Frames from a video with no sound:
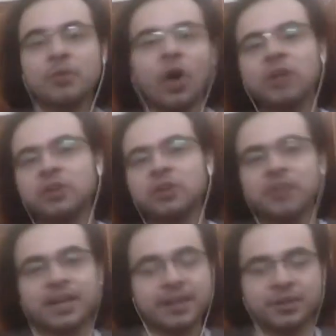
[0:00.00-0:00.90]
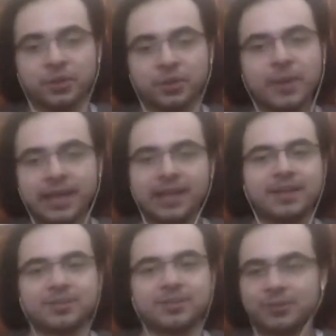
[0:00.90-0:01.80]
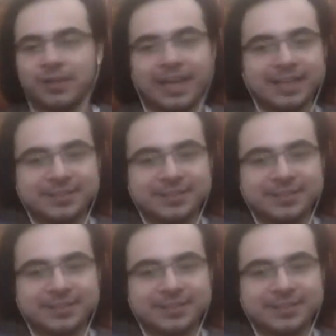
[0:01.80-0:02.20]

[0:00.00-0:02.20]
know that they're doing it. So like,